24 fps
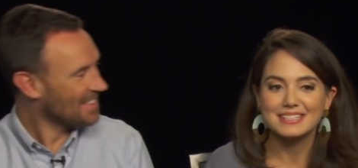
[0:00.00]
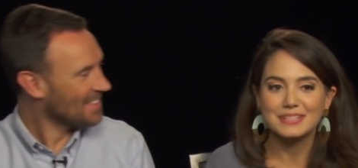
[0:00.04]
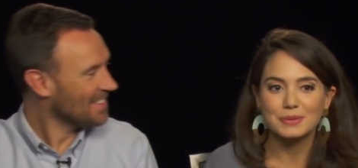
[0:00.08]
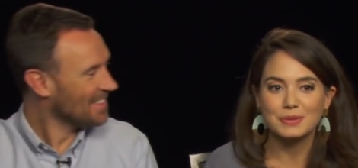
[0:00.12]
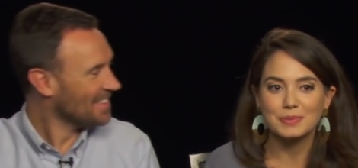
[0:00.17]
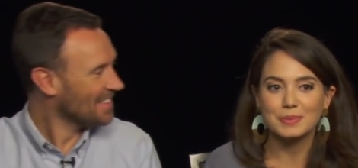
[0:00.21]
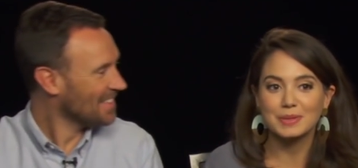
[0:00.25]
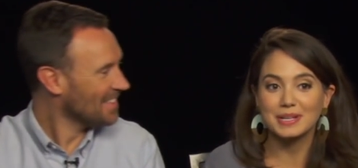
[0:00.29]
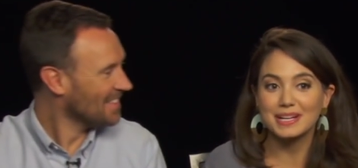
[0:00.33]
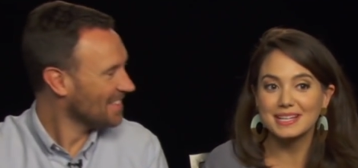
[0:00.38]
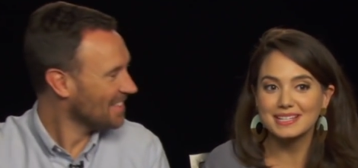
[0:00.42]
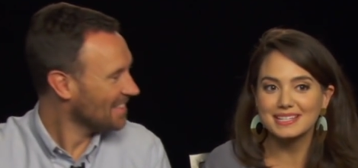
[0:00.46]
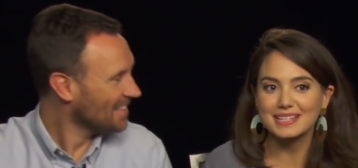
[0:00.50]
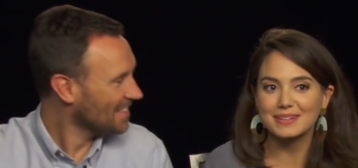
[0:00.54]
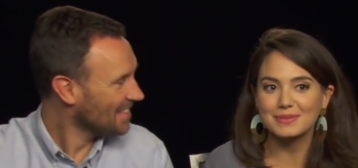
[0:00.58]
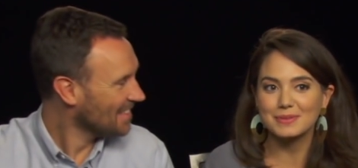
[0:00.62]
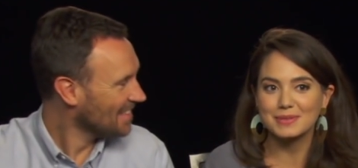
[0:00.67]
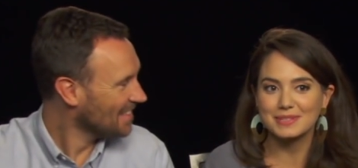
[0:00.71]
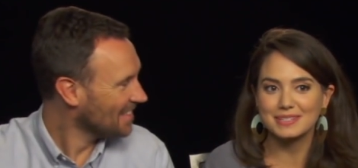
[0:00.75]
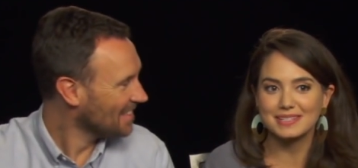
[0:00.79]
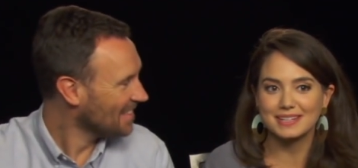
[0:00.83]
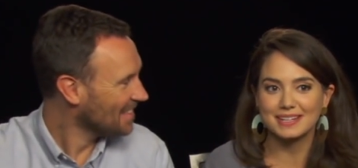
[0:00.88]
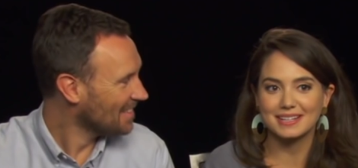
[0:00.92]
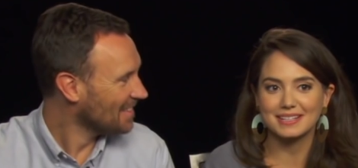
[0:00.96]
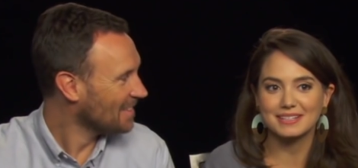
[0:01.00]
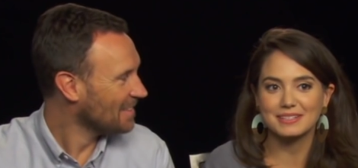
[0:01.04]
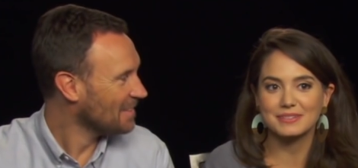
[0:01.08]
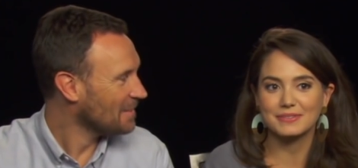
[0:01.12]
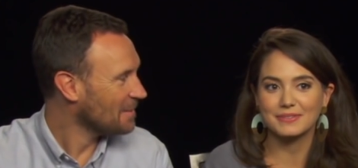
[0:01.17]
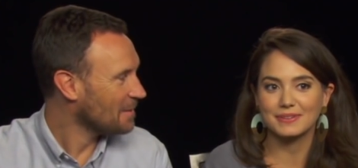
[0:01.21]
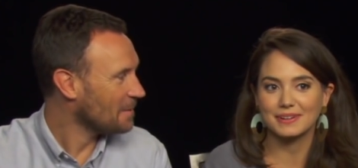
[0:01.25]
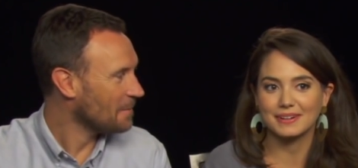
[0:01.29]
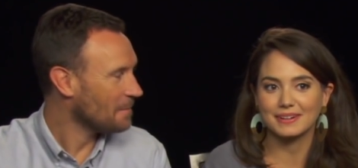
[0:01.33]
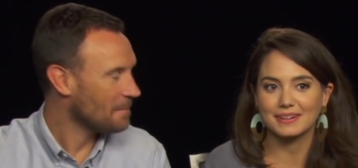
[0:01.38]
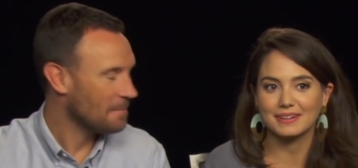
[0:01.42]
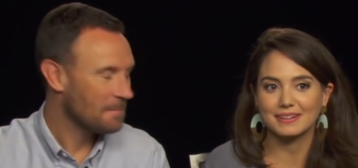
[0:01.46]
Speaker 1: so because I won science
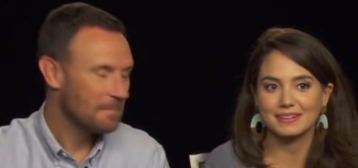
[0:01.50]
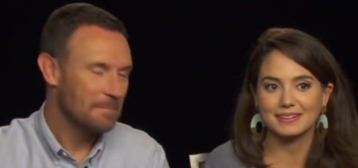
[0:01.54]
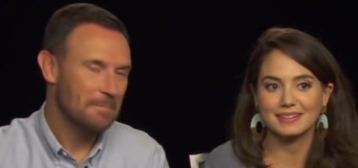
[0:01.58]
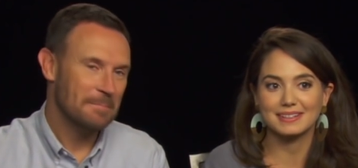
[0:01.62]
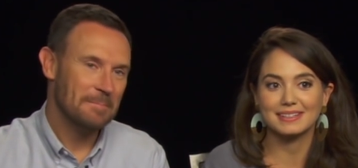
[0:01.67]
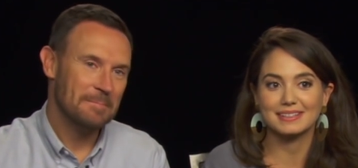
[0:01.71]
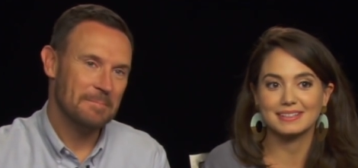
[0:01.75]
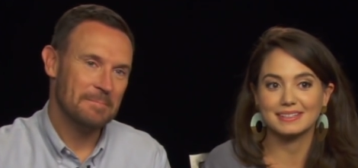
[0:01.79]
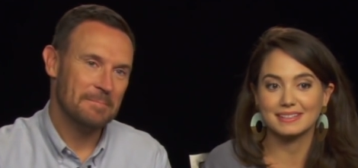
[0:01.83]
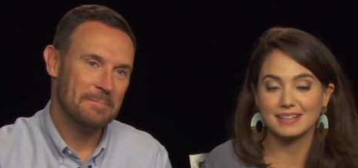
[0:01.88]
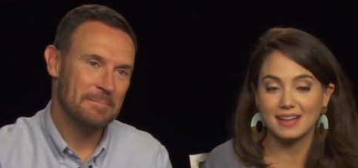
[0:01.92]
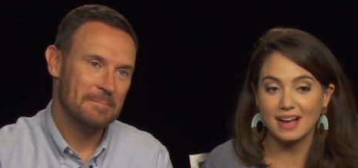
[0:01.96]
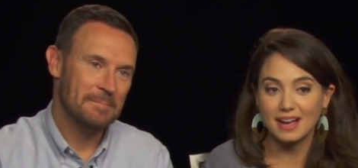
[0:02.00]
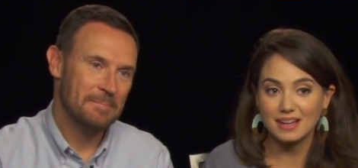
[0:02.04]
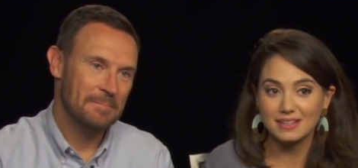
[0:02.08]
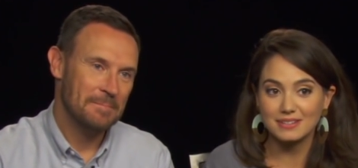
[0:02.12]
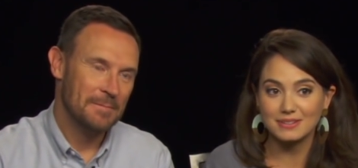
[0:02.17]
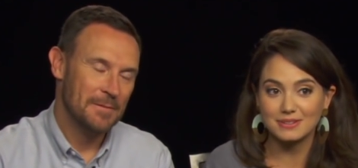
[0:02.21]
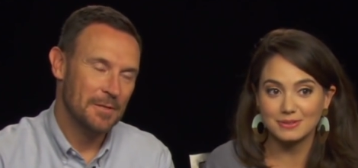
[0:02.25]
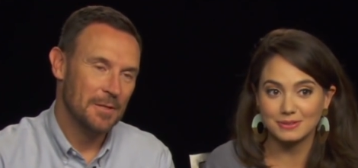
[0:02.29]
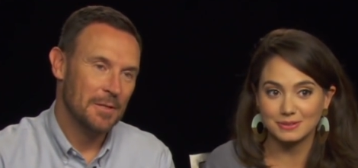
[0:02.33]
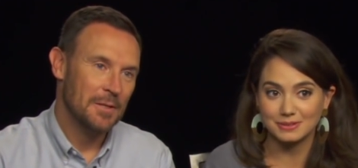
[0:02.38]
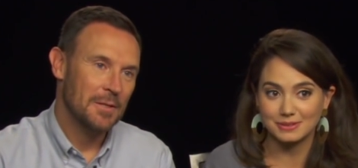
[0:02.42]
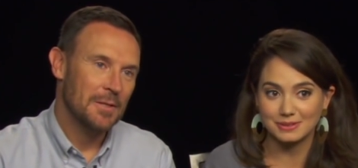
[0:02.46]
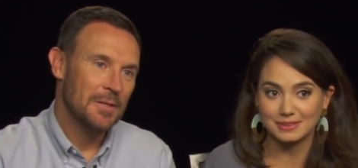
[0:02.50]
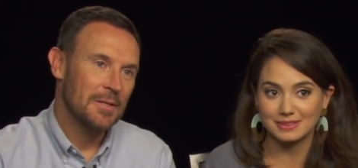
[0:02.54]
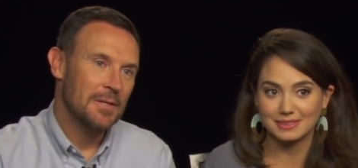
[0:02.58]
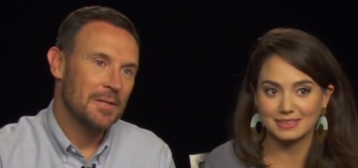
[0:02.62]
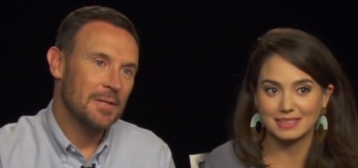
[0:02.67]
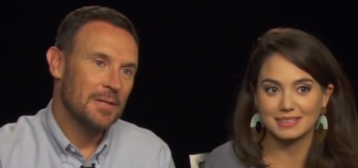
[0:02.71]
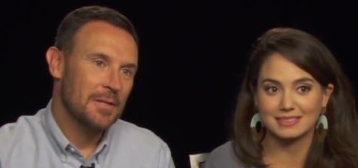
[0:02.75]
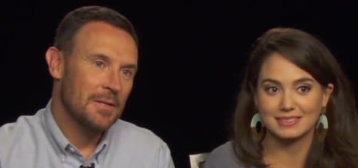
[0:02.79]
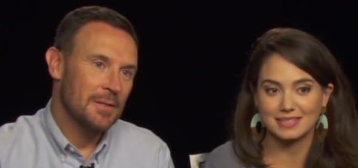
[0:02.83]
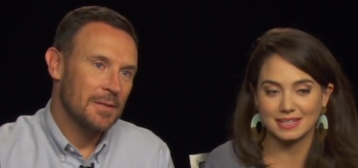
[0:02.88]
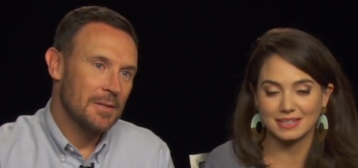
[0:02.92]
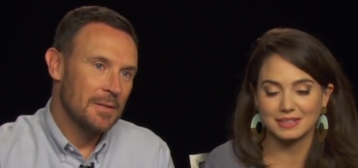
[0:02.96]
fair in high school,
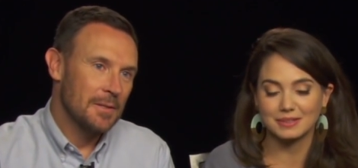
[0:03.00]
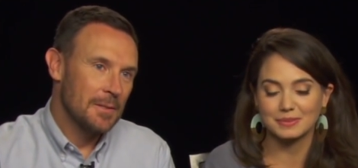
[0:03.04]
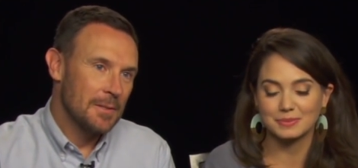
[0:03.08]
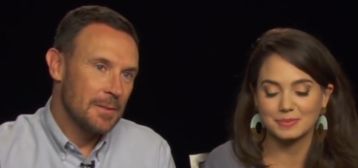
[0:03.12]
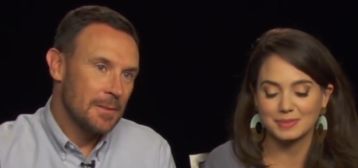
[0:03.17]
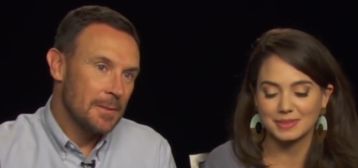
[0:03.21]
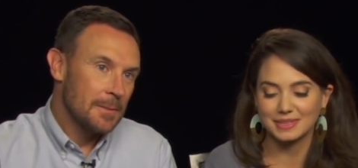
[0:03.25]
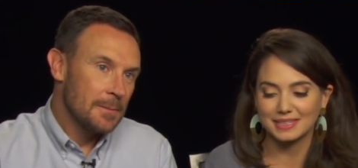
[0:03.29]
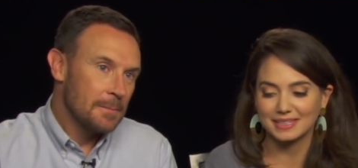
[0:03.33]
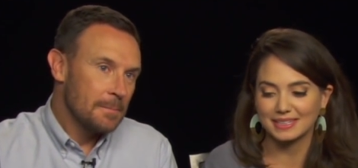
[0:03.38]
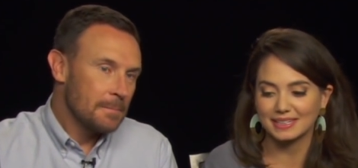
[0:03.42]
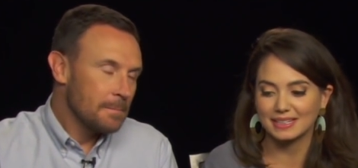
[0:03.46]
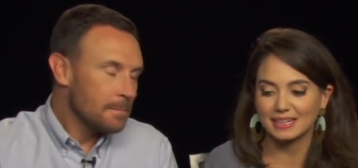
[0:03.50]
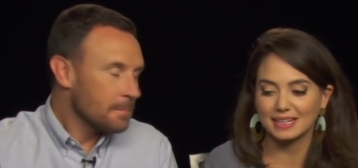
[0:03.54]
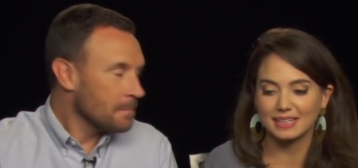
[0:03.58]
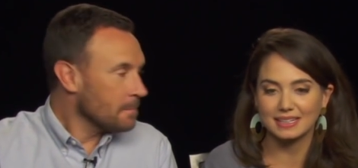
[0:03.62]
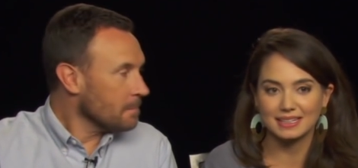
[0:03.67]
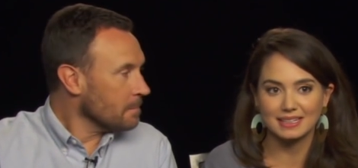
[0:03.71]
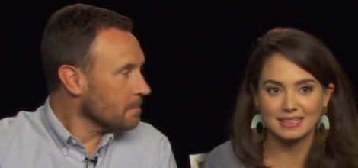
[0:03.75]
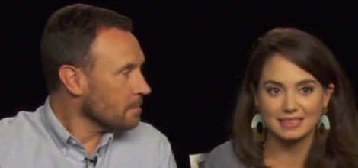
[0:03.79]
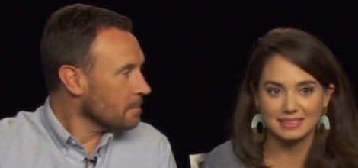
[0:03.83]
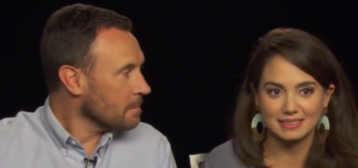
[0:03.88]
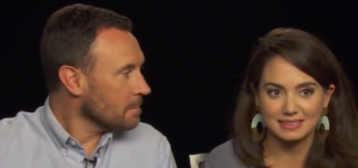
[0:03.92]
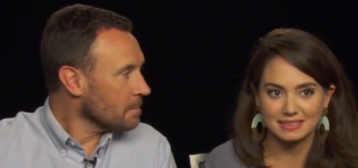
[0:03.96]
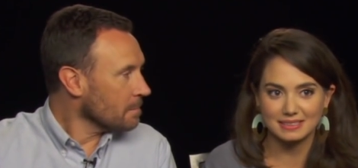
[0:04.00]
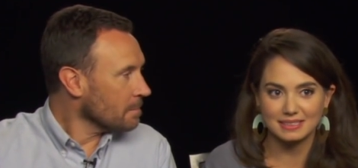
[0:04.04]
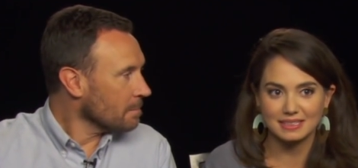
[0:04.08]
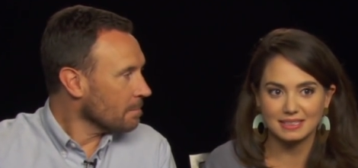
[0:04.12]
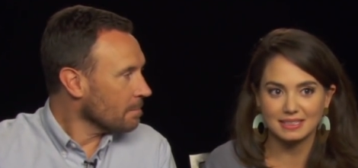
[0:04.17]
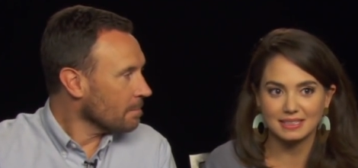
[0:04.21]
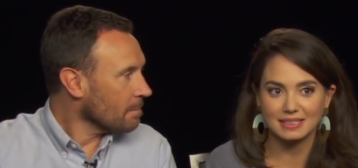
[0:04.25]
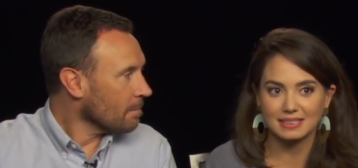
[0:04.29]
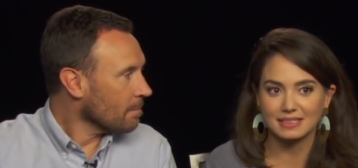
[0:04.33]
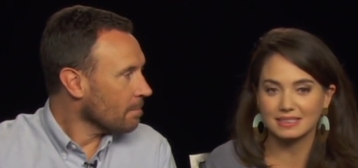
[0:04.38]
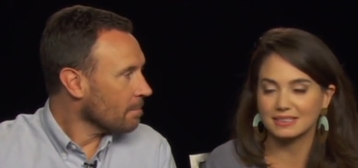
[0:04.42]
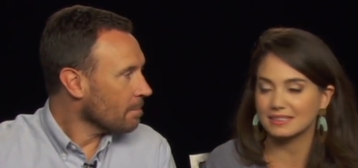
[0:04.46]
right. as I competed, I got
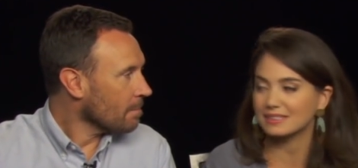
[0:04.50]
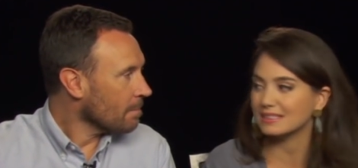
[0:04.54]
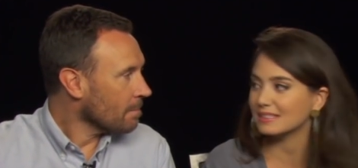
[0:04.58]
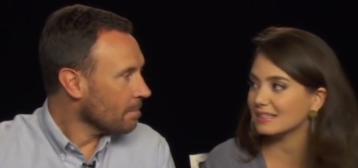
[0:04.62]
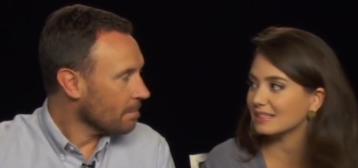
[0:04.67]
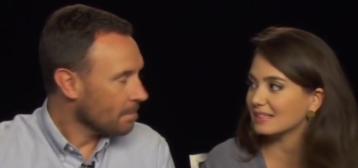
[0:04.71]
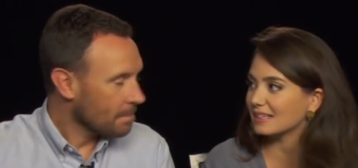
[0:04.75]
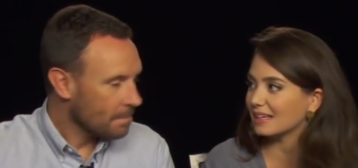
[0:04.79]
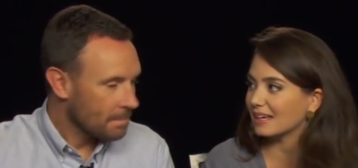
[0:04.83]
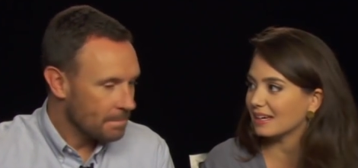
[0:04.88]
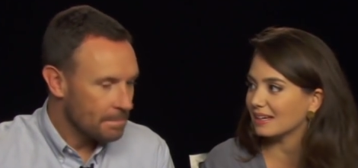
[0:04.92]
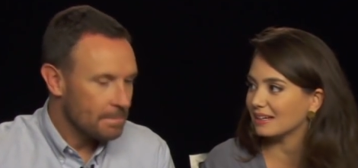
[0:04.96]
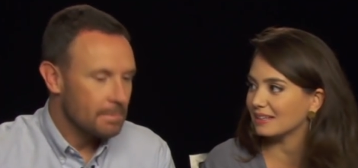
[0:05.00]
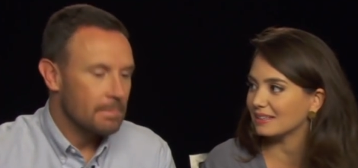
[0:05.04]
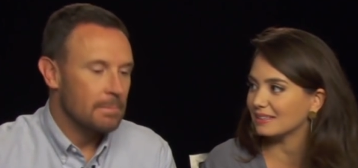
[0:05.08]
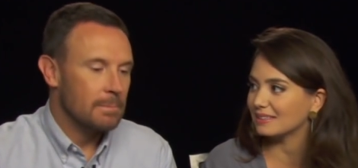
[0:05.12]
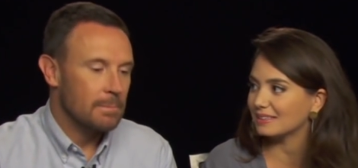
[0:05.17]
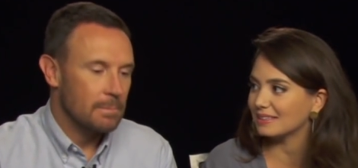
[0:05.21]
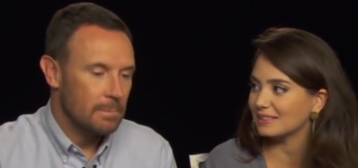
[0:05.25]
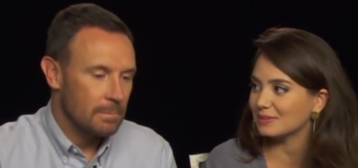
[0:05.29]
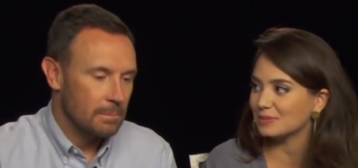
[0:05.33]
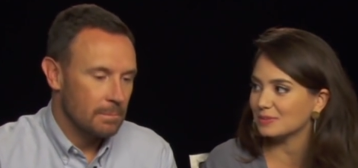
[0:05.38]
into to Yale,